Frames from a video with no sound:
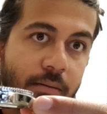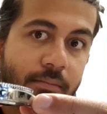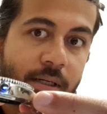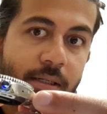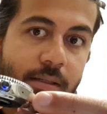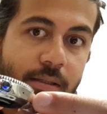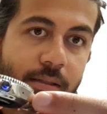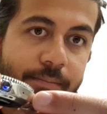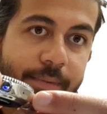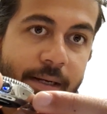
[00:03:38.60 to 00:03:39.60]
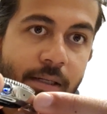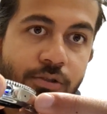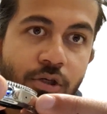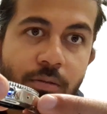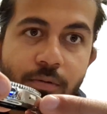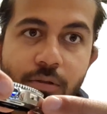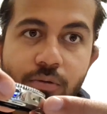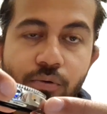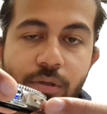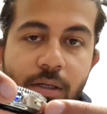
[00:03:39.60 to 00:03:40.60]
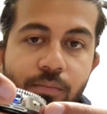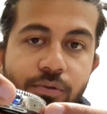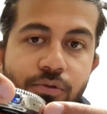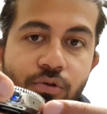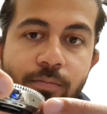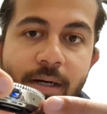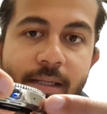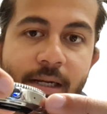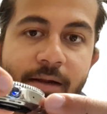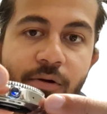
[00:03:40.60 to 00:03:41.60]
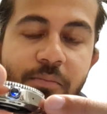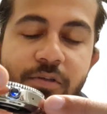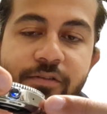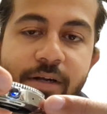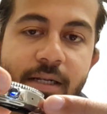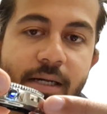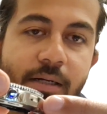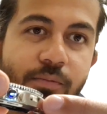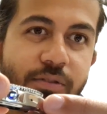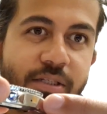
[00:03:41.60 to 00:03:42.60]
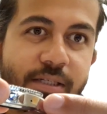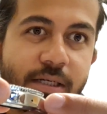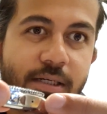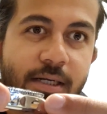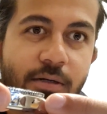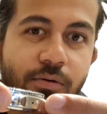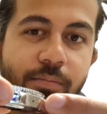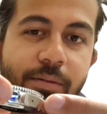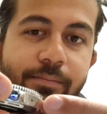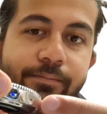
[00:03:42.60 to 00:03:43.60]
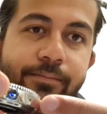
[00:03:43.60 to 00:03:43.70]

but the paint job or the coating was so bad that I almost felt like it was a sticker that could be